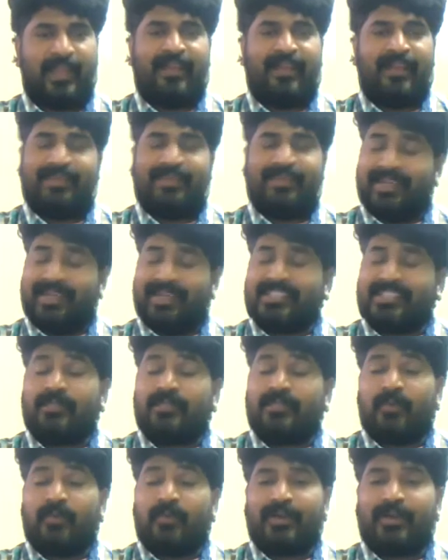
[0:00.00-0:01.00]
The next
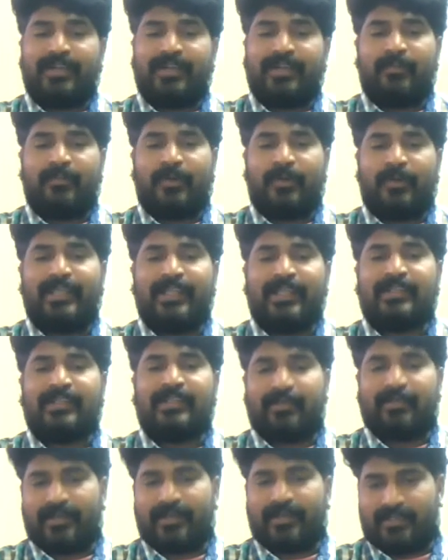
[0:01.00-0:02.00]
important point,
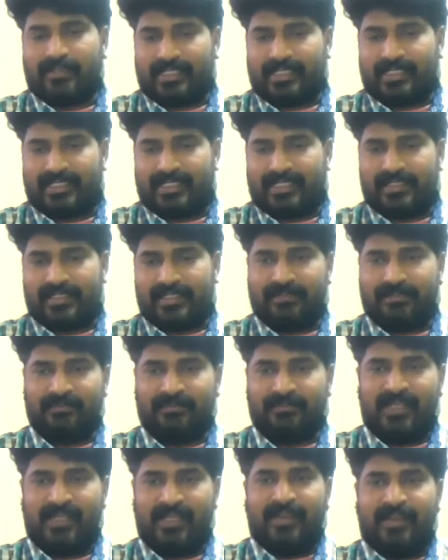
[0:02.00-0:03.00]
correctness.
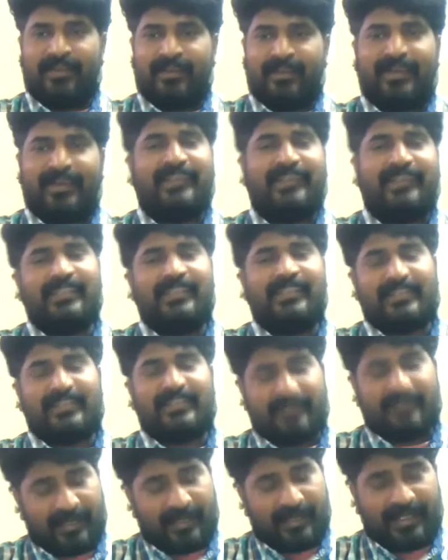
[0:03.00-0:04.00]
Correctness,
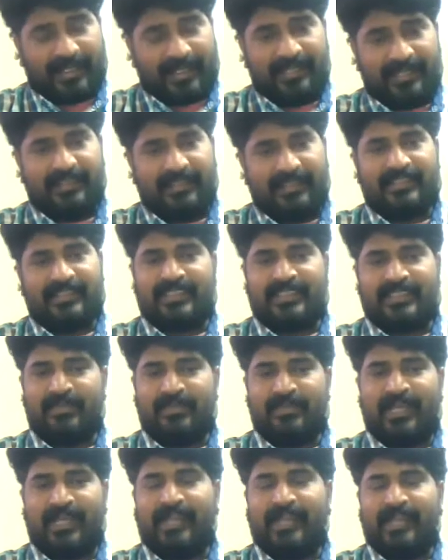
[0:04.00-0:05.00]
again, there is a
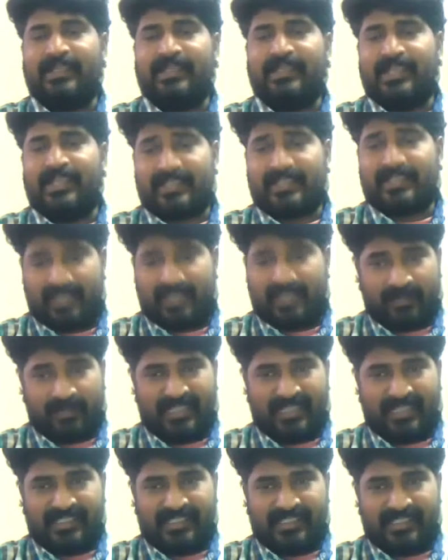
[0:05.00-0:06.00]
similarity as I have
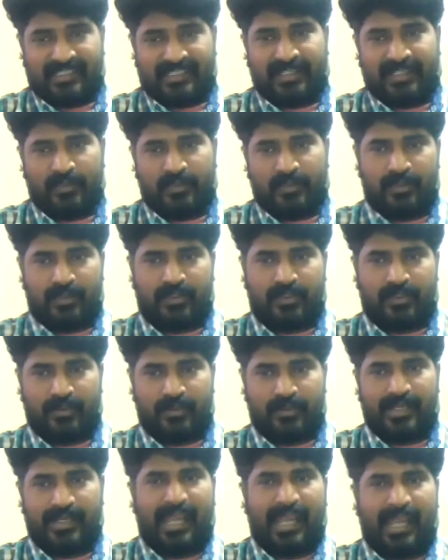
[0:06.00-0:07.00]
been telling you that,
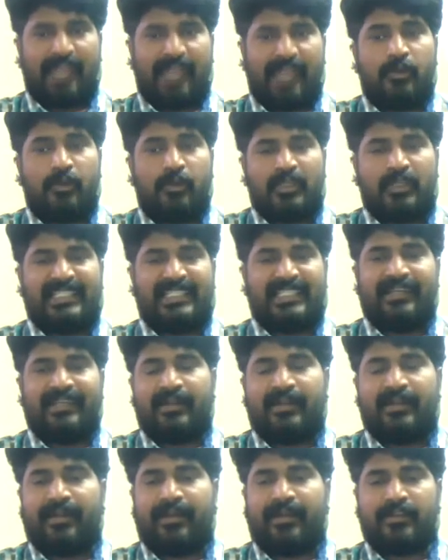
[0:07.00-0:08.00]
okay, accuracy and
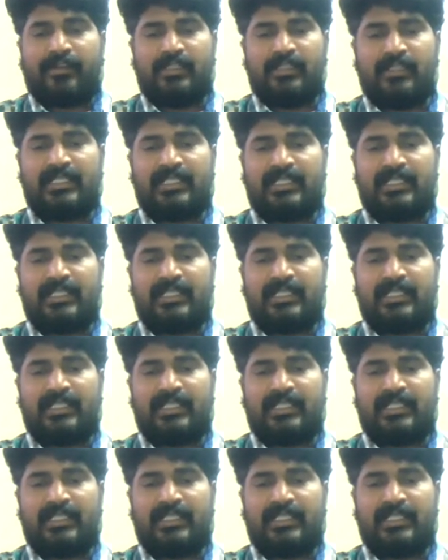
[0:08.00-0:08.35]
correctness.